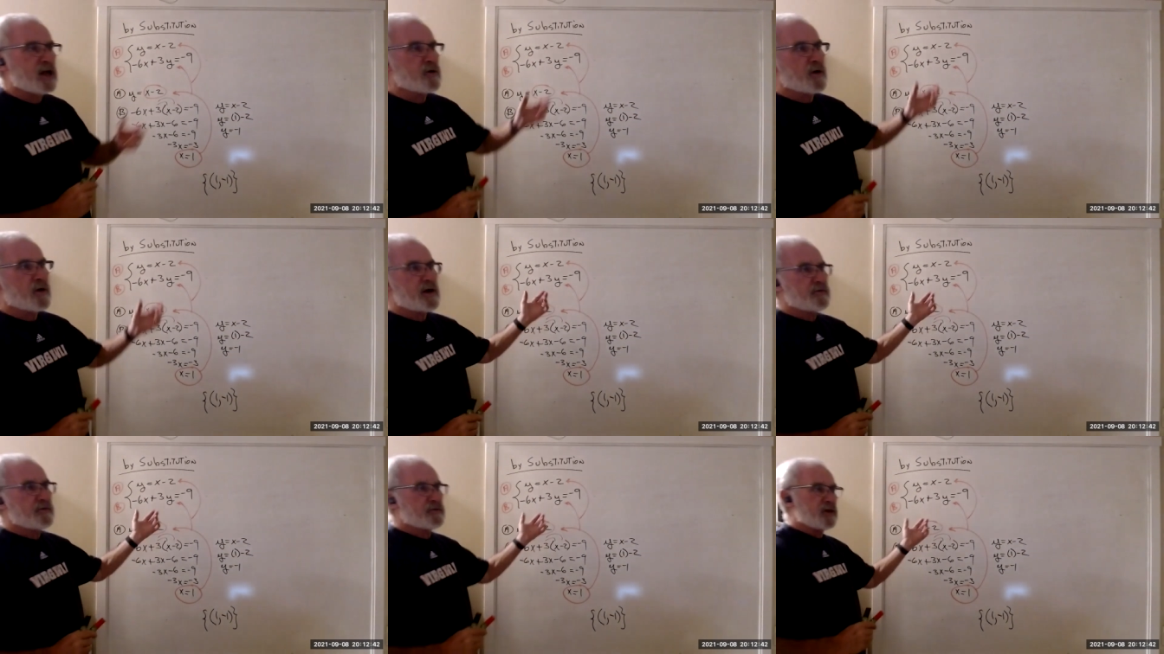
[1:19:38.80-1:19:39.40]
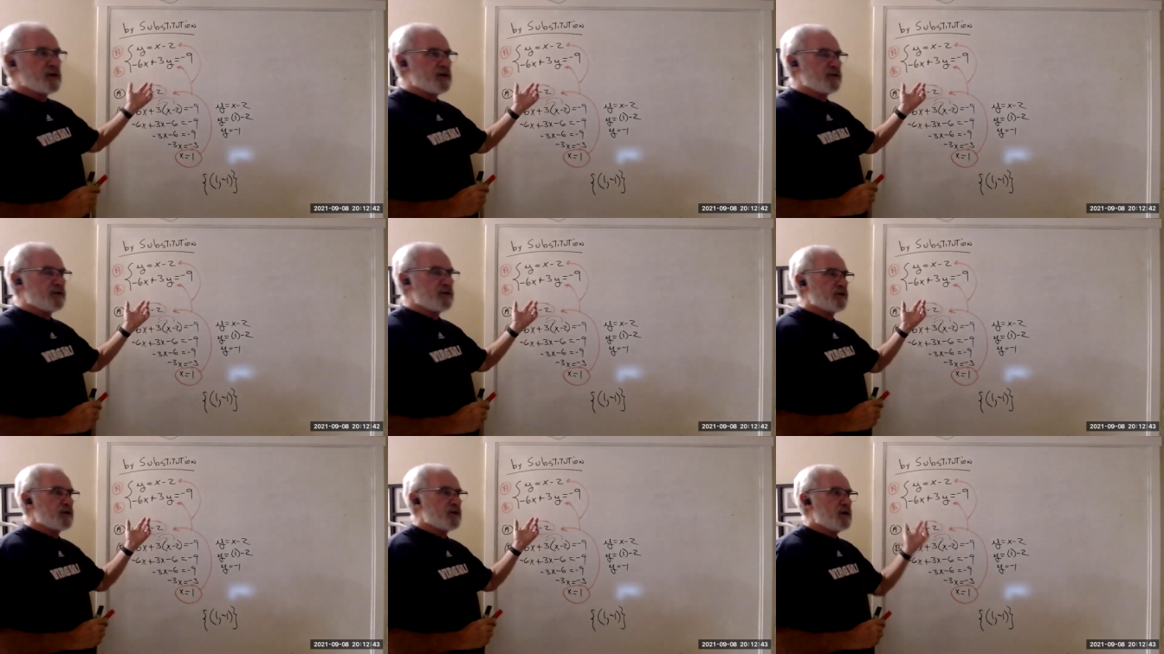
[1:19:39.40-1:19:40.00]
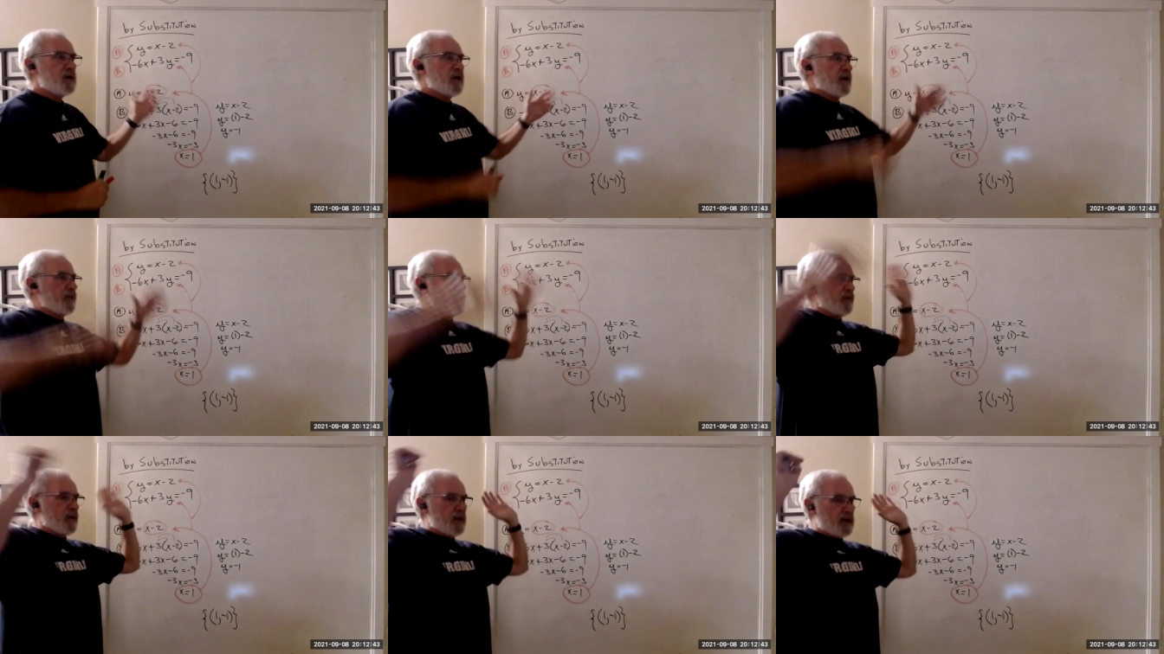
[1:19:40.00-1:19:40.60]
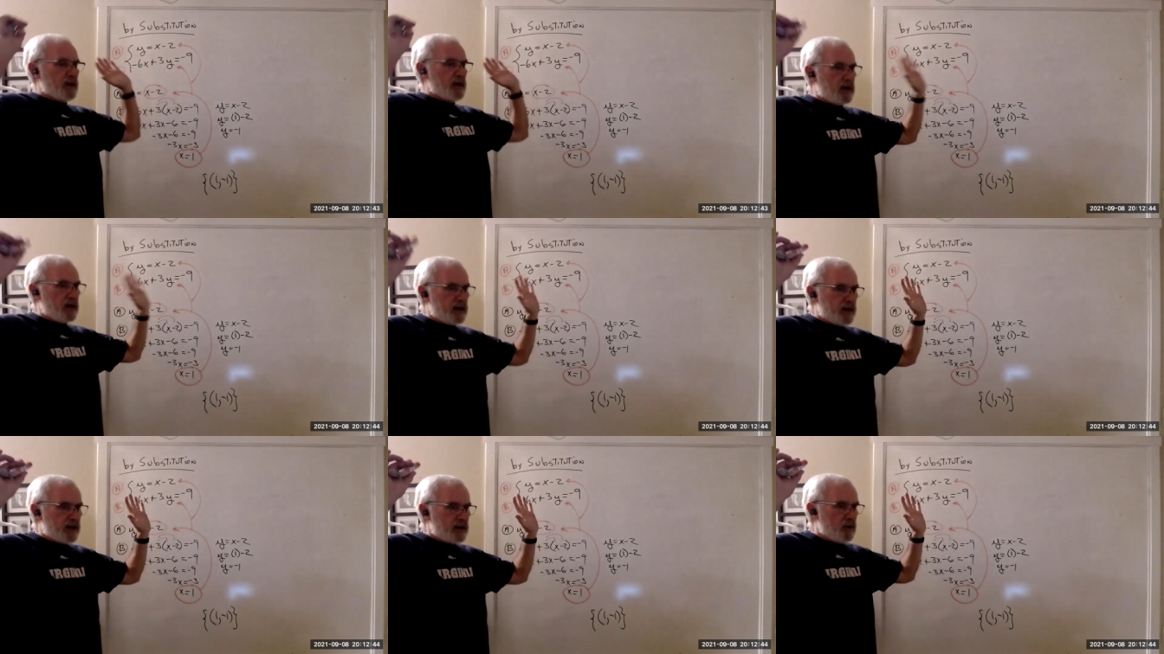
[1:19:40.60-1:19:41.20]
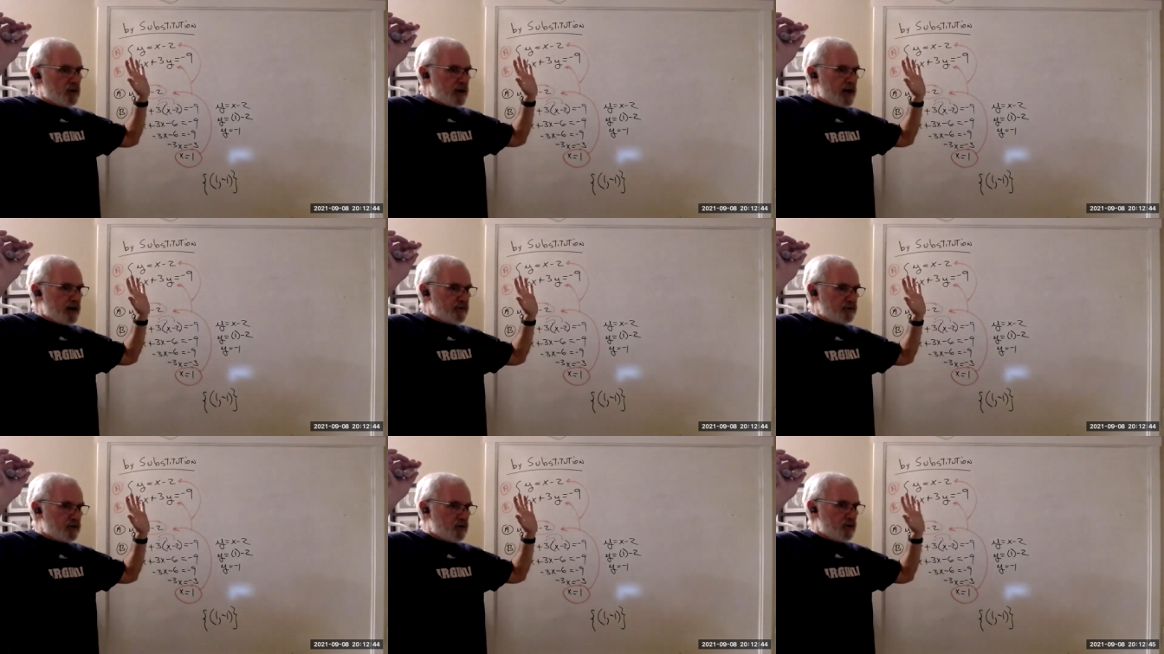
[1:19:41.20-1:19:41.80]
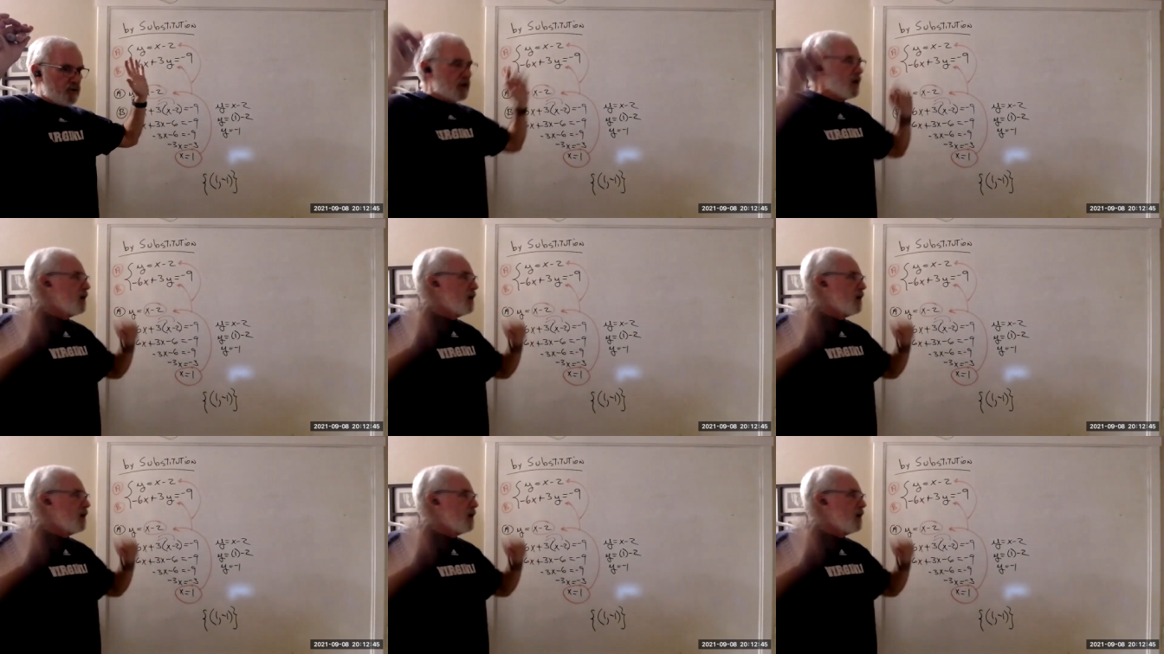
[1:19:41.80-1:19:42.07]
graph these, and thank God I don't have to,